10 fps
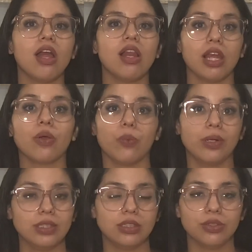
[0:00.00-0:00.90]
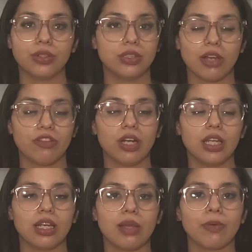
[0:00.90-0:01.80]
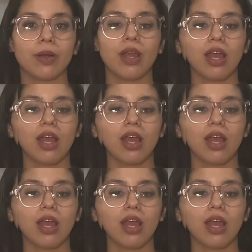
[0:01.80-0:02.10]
Like, you're definitely in labor.